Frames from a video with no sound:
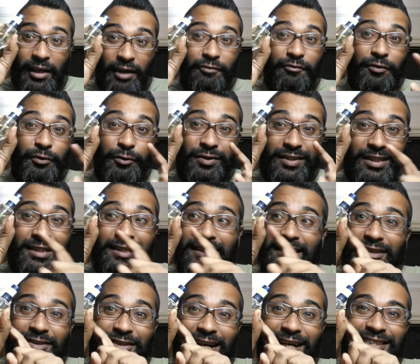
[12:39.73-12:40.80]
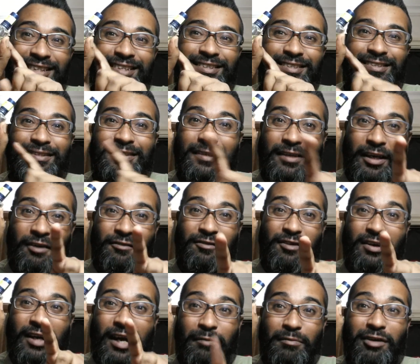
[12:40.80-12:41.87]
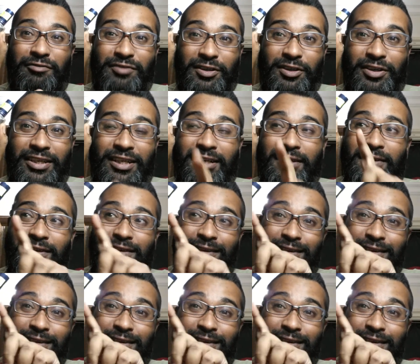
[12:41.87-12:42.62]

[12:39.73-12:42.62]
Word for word: If you still didn't try this, if you're above 30,